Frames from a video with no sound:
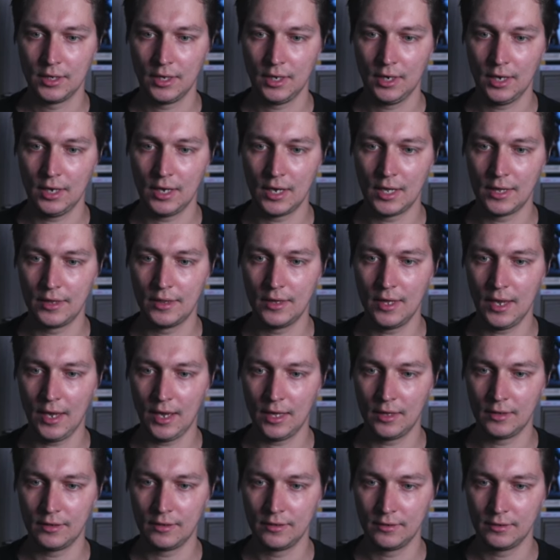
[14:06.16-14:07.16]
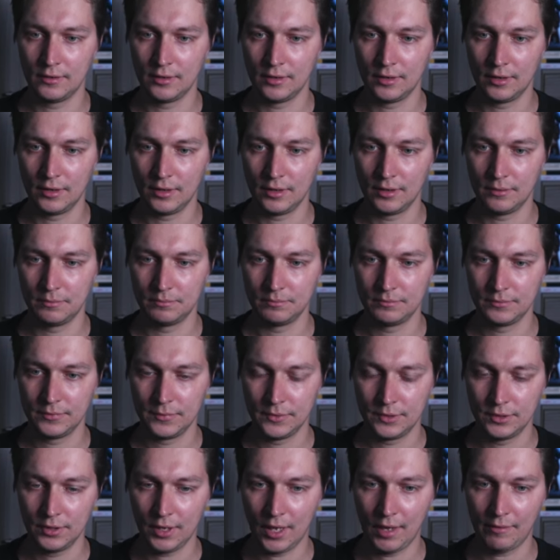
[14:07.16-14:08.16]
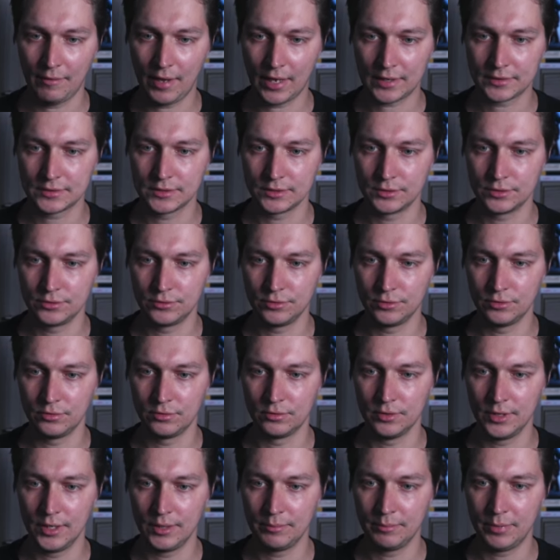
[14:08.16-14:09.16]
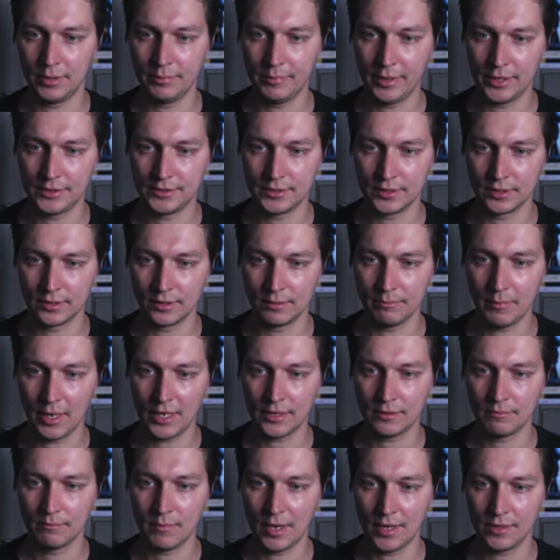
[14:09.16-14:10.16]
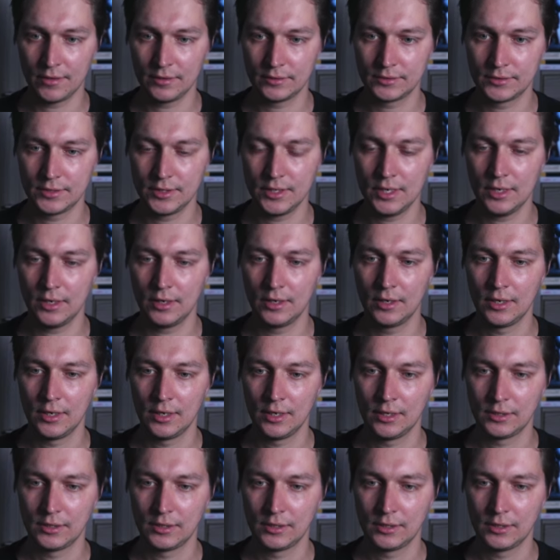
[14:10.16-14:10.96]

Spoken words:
and then you have access to implementing the methods here.